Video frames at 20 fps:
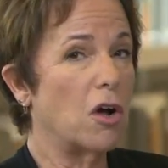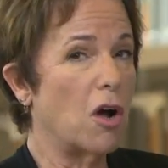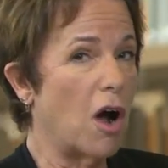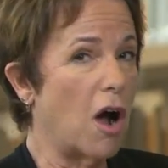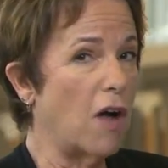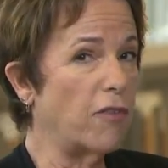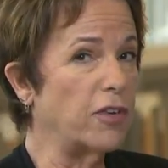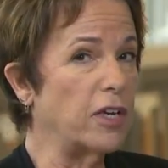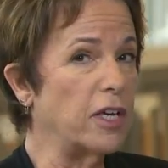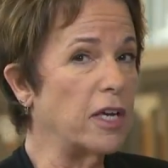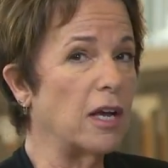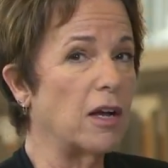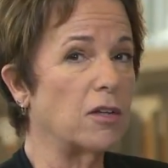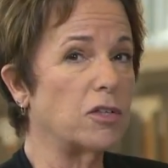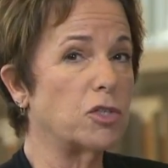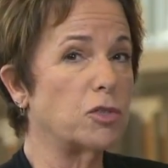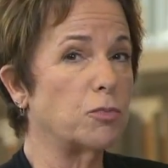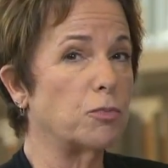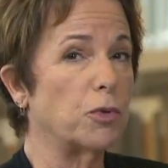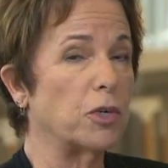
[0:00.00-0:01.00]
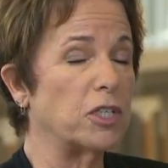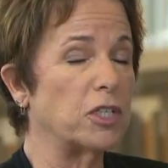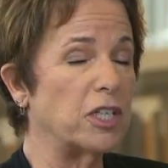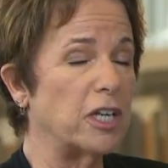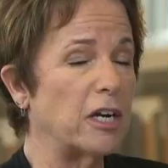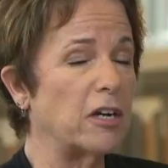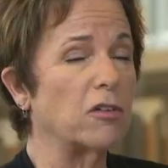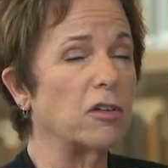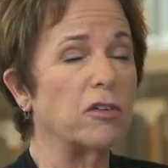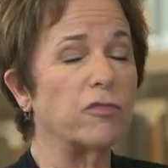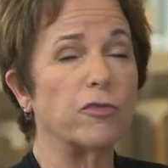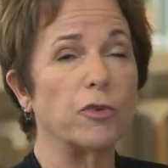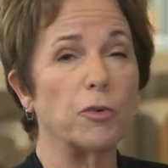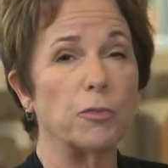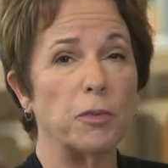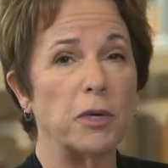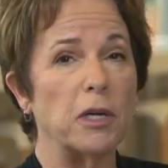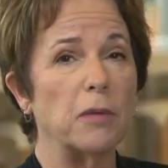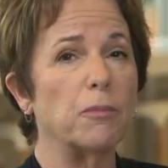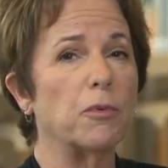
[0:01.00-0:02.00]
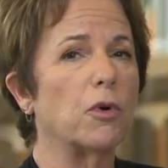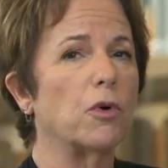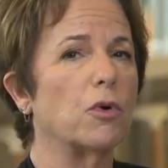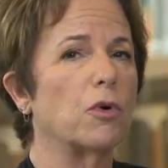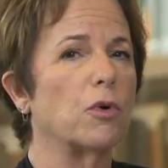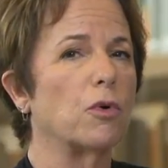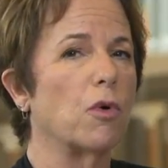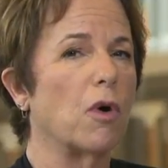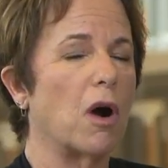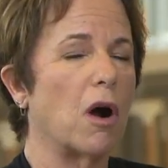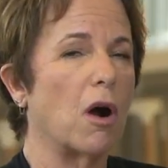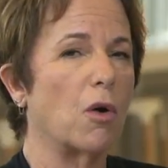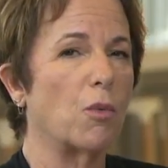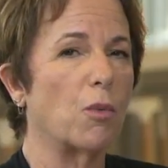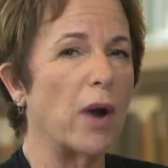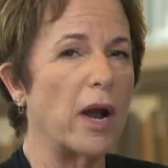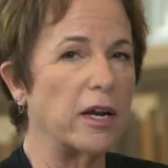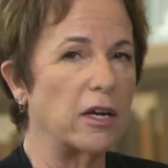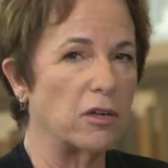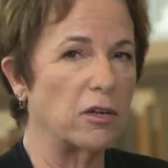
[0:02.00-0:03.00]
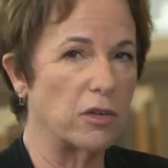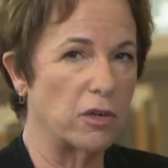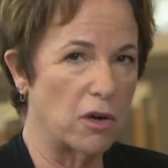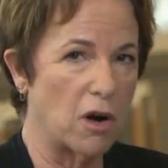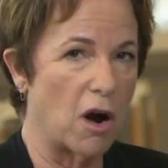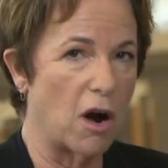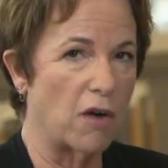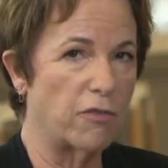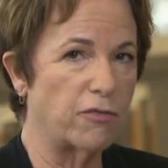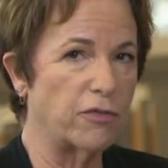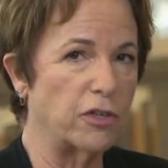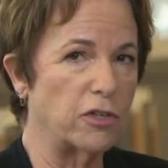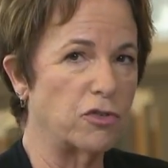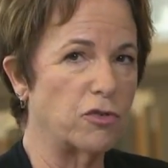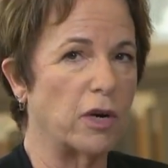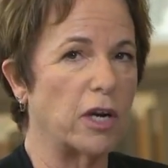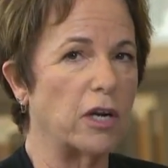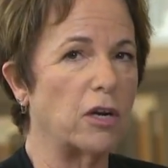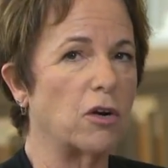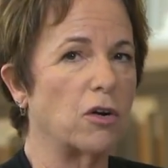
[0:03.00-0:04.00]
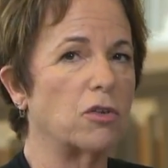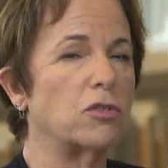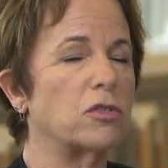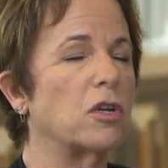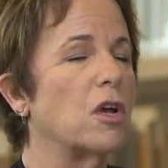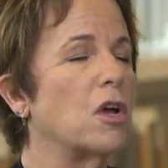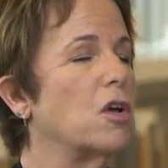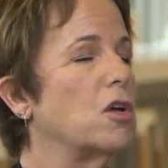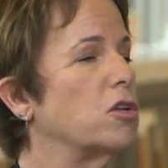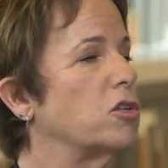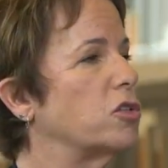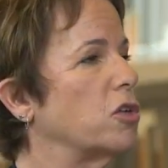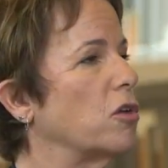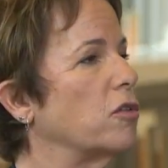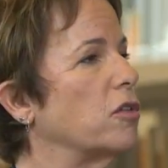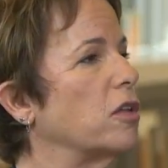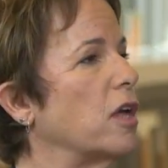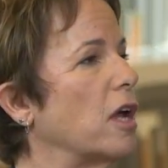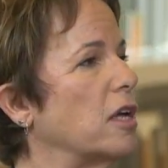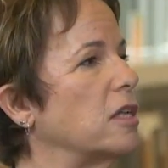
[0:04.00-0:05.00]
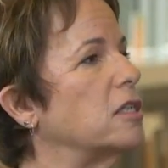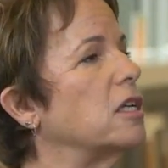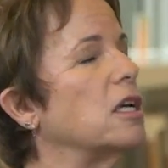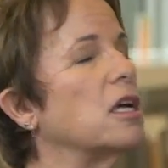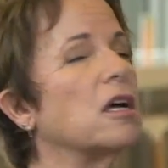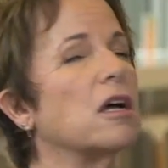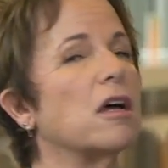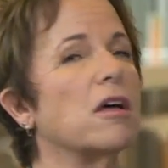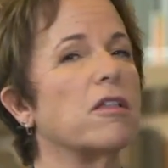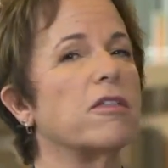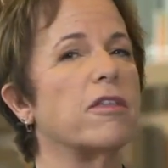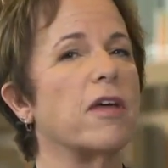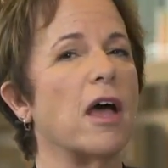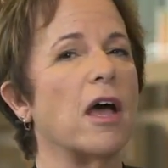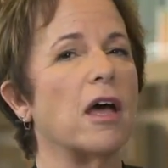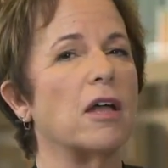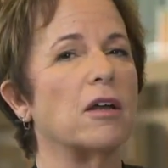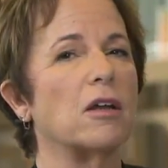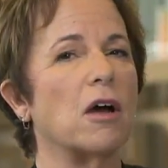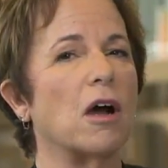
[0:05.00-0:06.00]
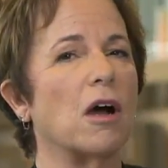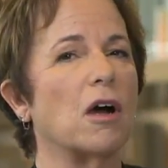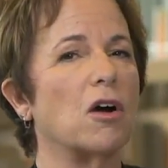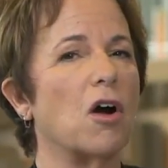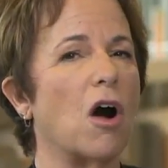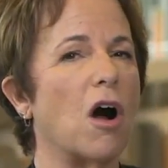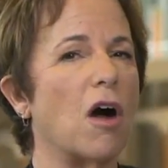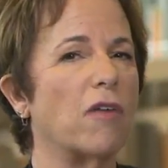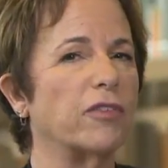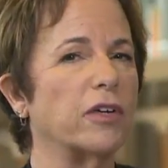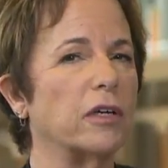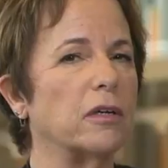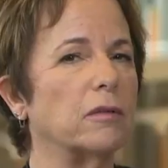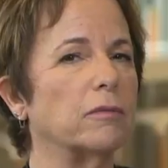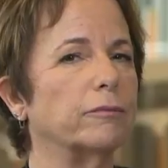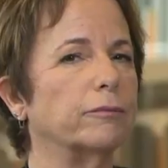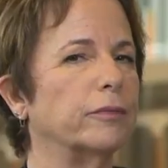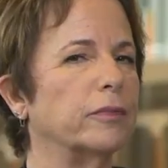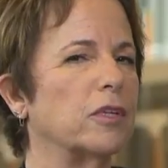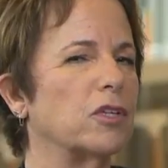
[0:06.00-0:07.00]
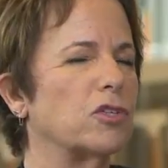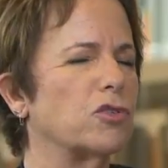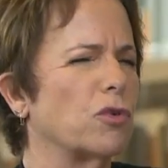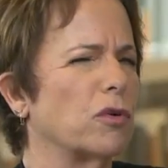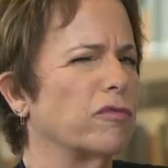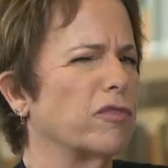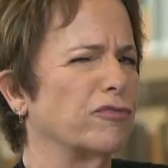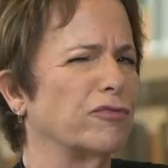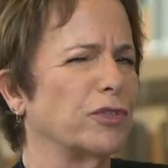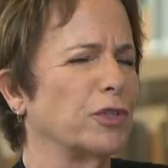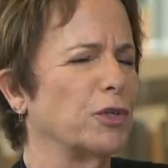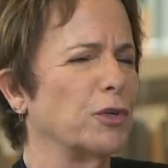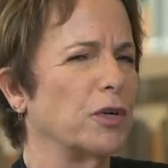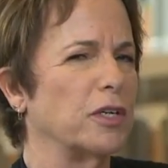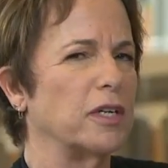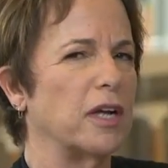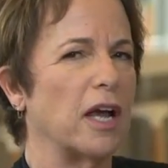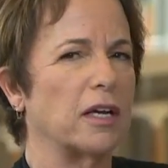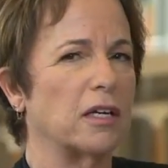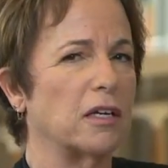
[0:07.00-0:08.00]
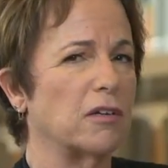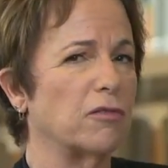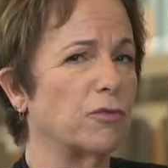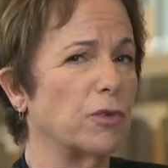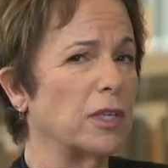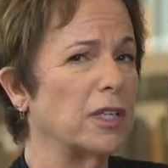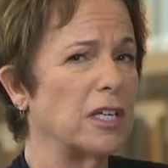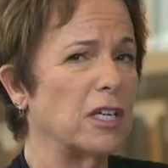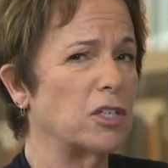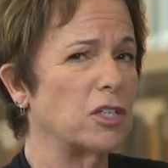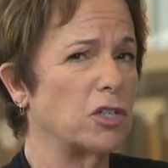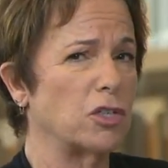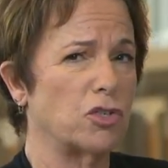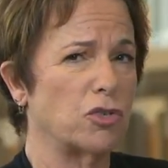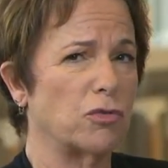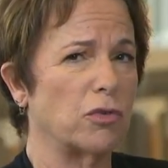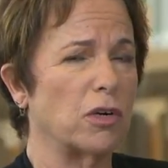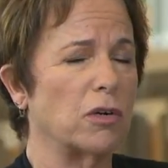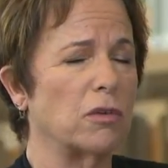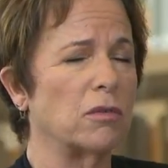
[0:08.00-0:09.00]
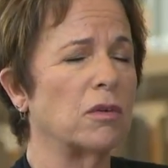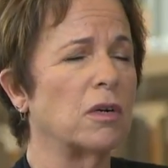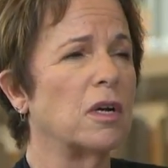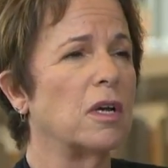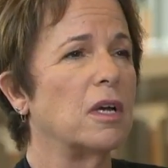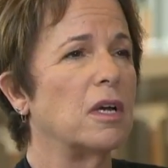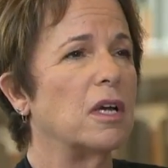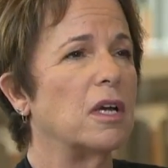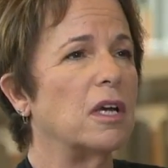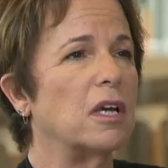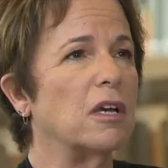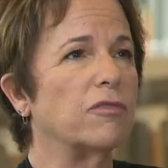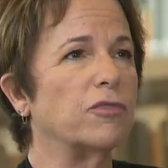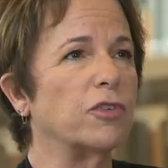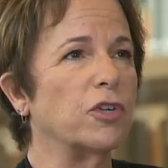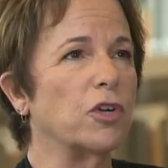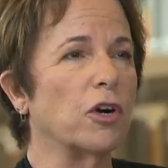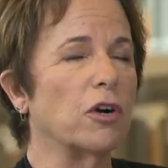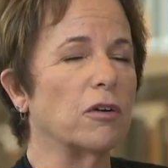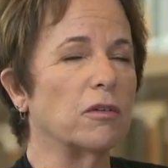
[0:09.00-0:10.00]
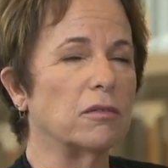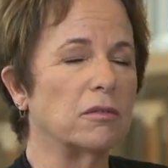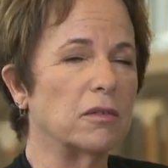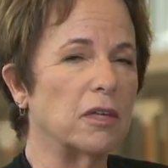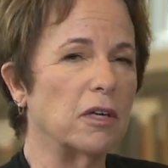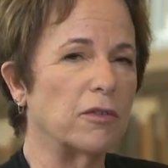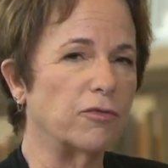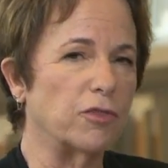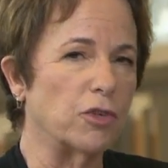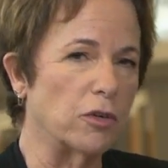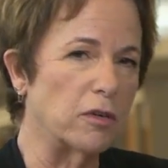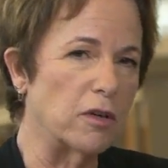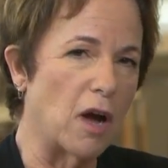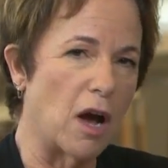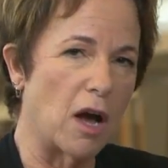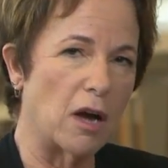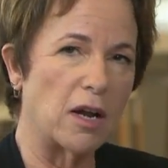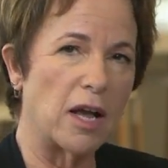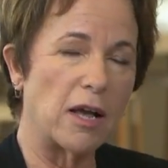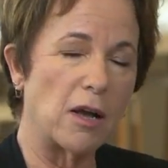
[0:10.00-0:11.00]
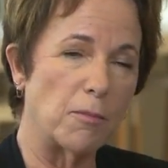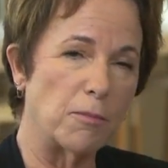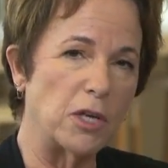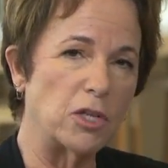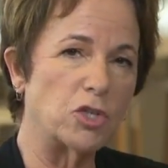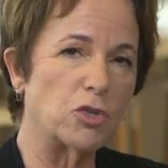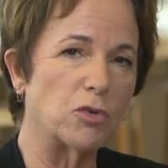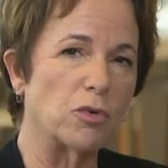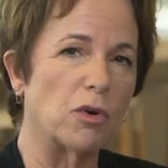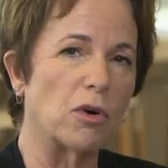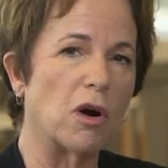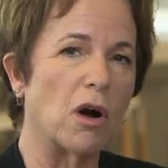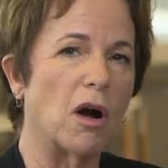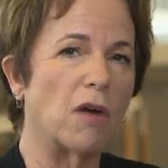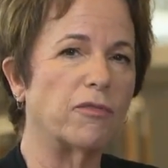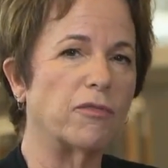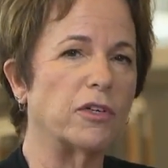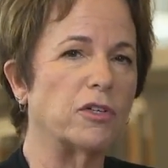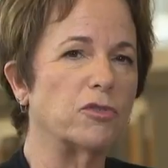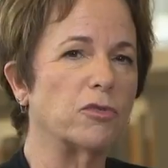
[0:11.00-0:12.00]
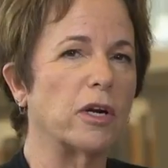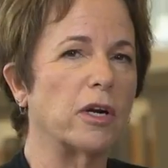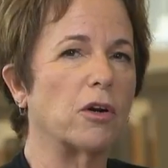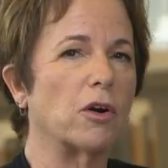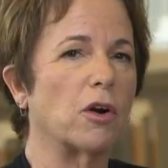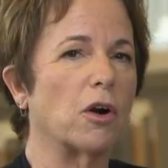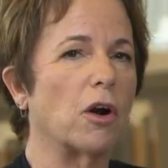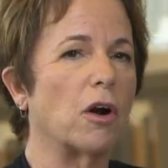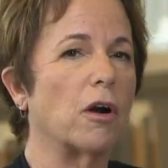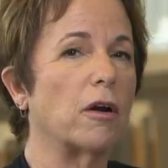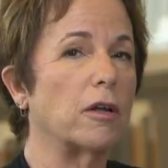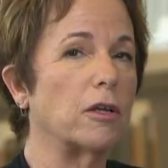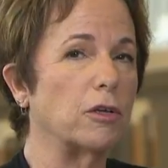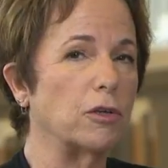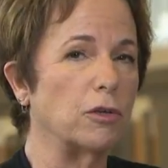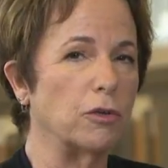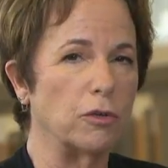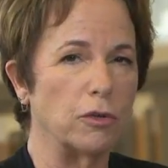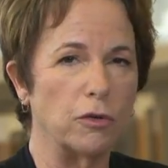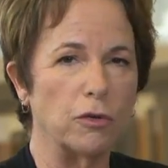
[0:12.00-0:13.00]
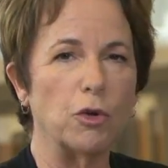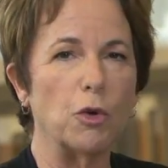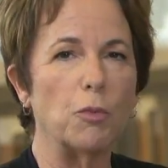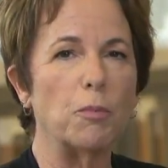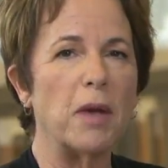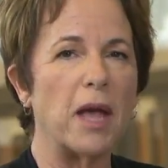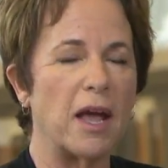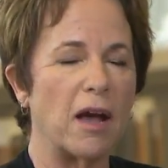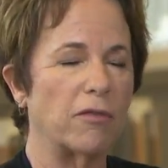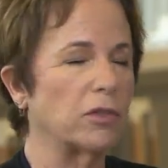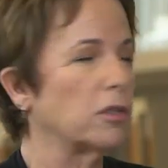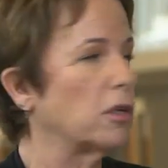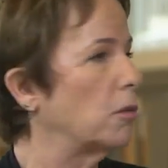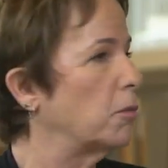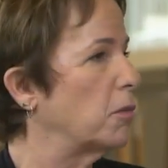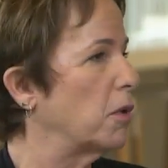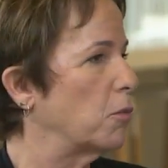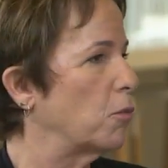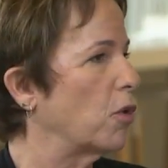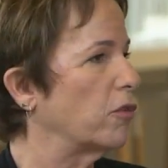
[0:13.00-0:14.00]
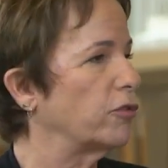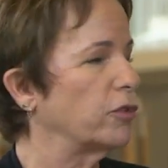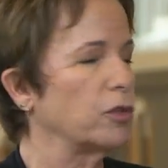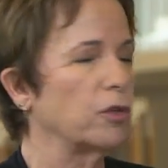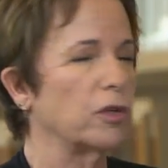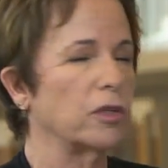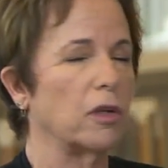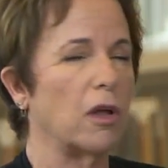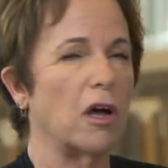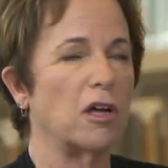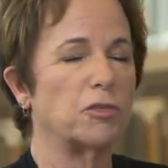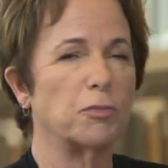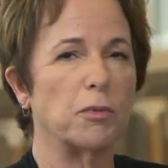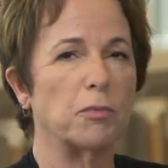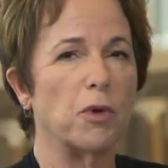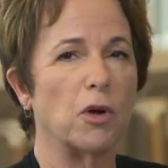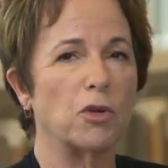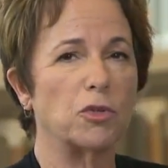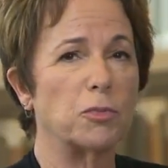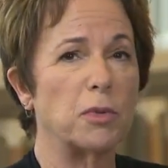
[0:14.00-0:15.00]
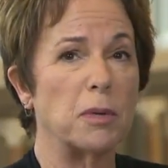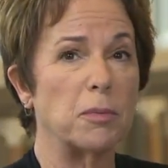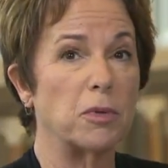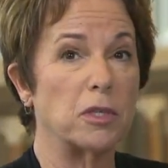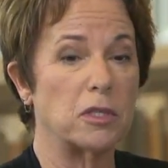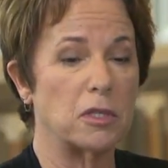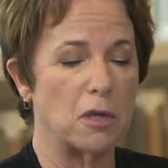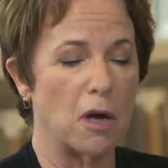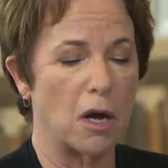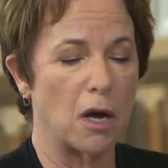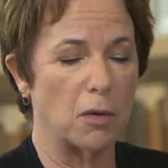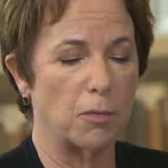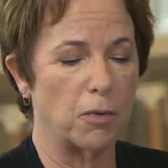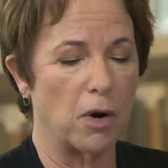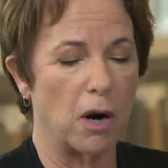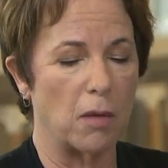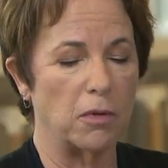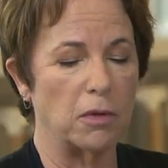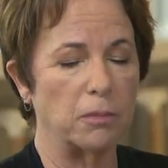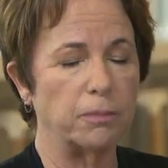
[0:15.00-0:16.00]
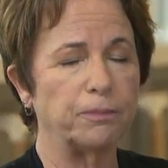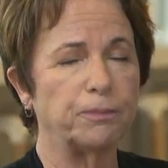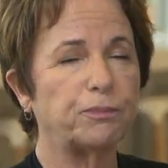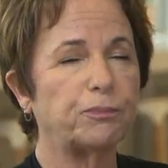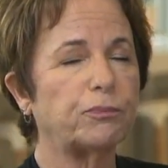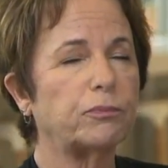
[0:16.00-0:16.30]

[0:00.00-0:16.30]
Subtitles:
Coffee counts, particularly for people who are regular coffee drinkers. So the idea that coffee is sort of a fluid negative really isn't true. If you're not a habitual coffee drinker, you may have a little bit more fluid loss, but most people it's not a problem.